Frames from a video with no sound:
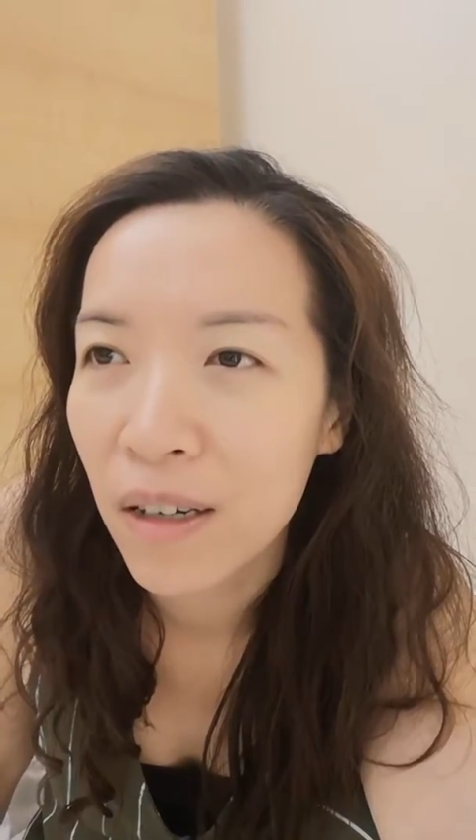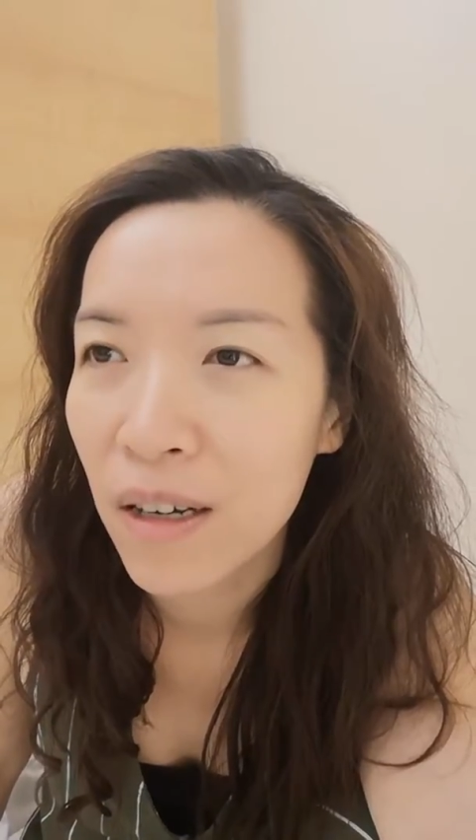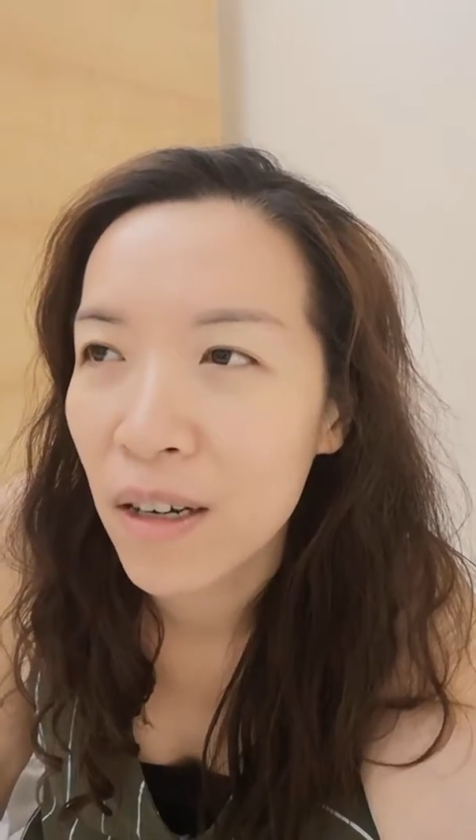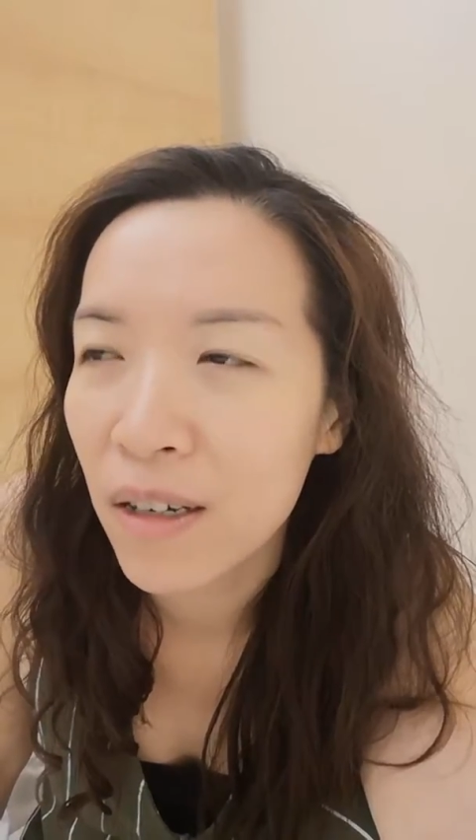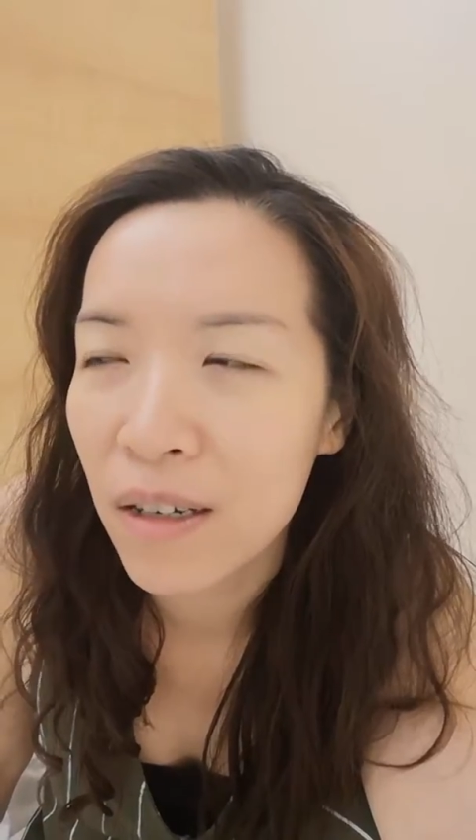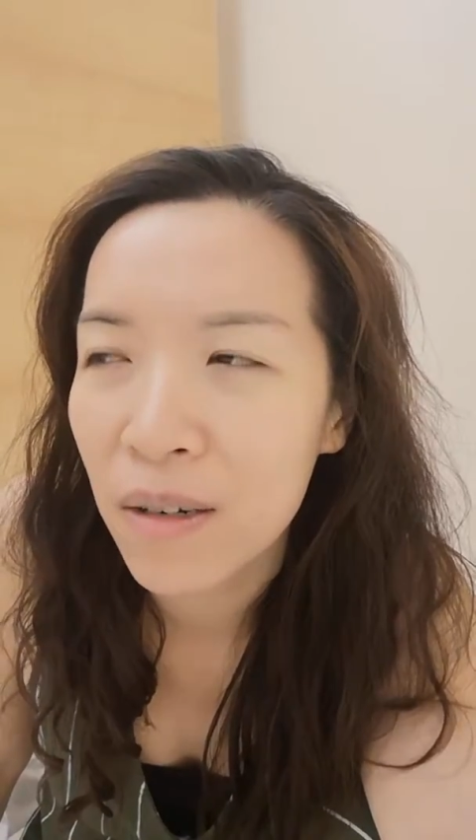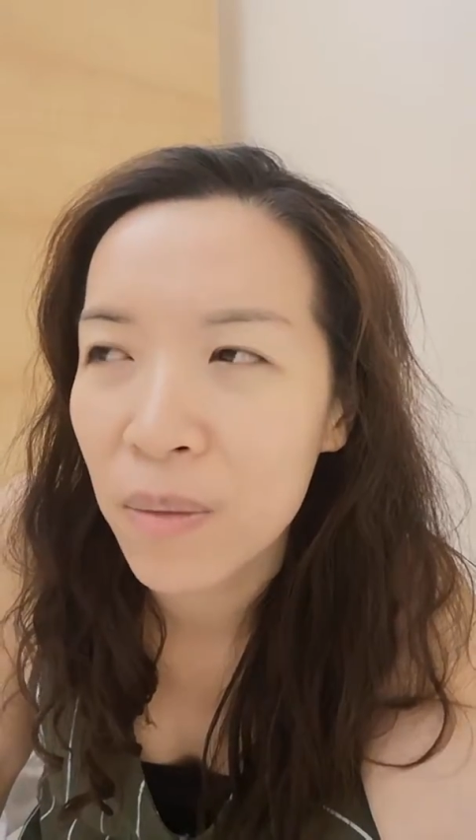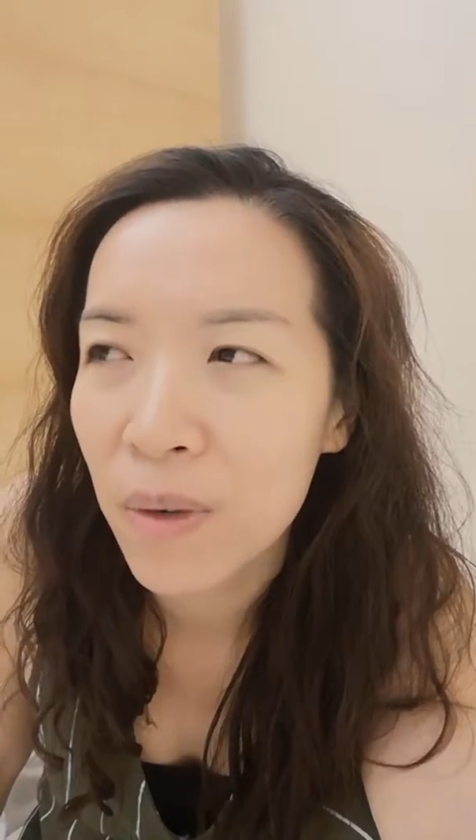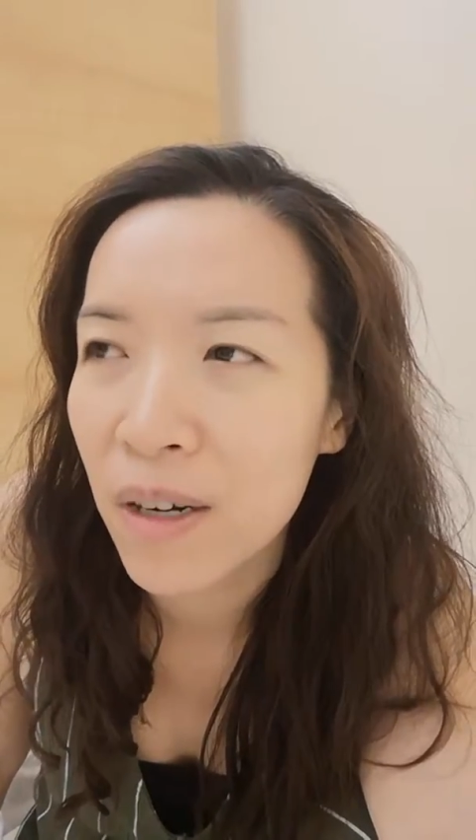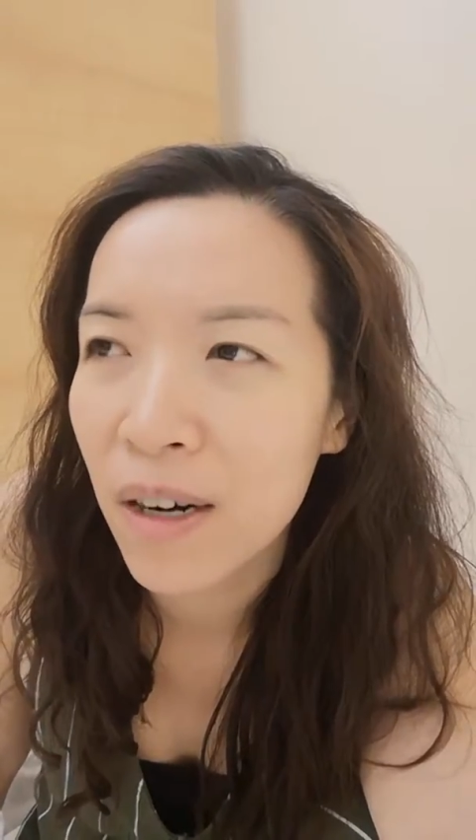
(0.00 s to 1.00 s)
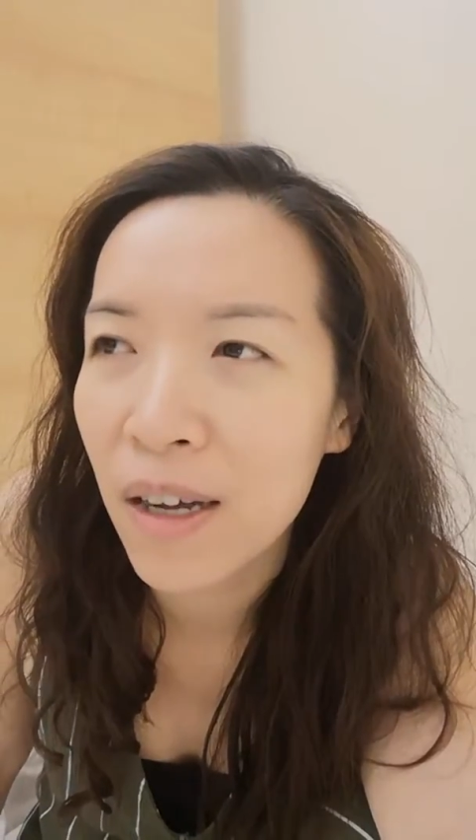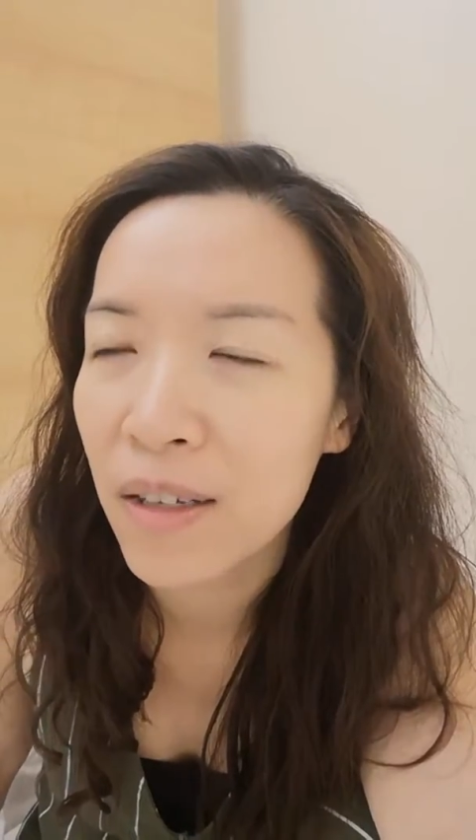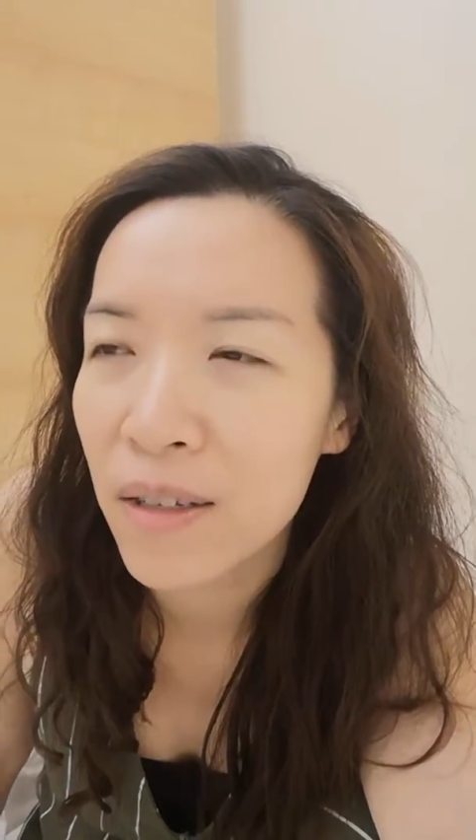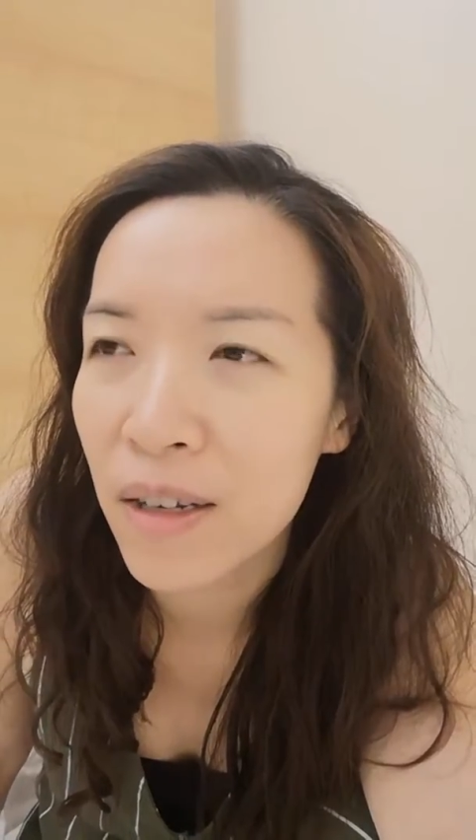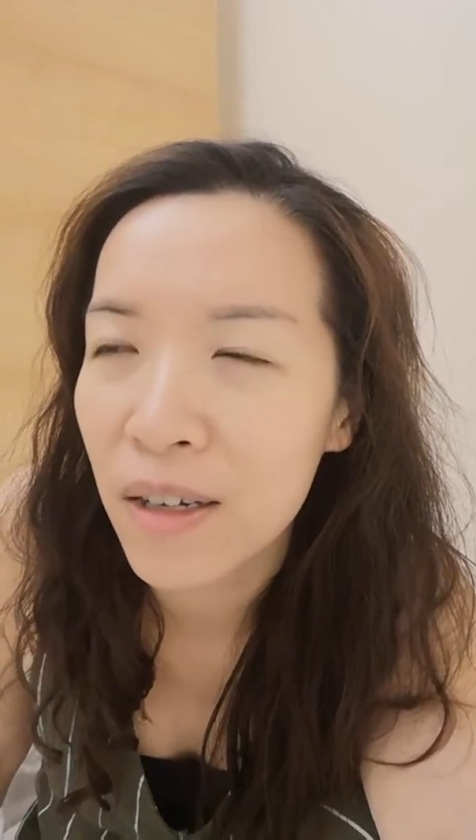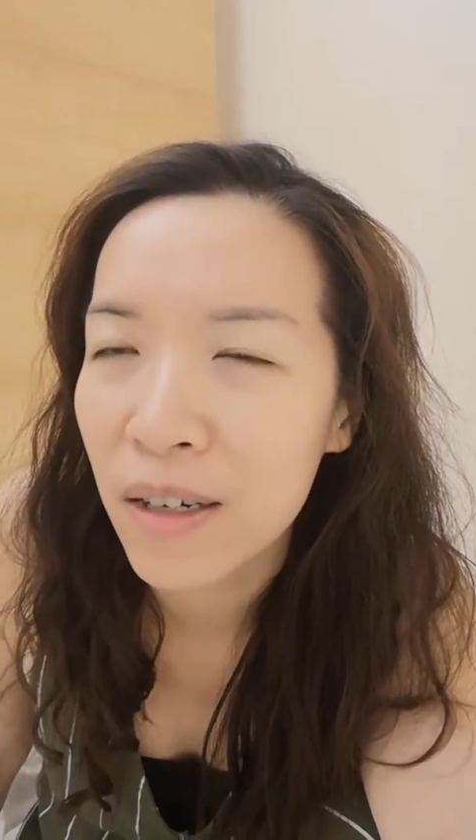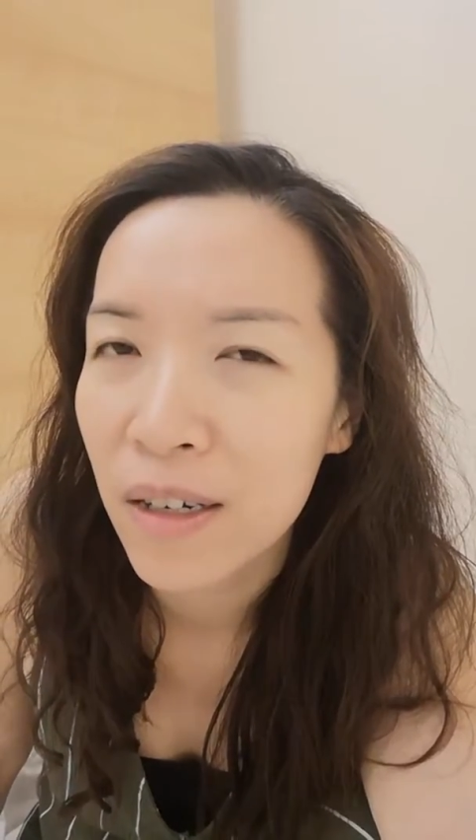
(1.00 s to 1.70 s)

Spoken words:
I didn't realize that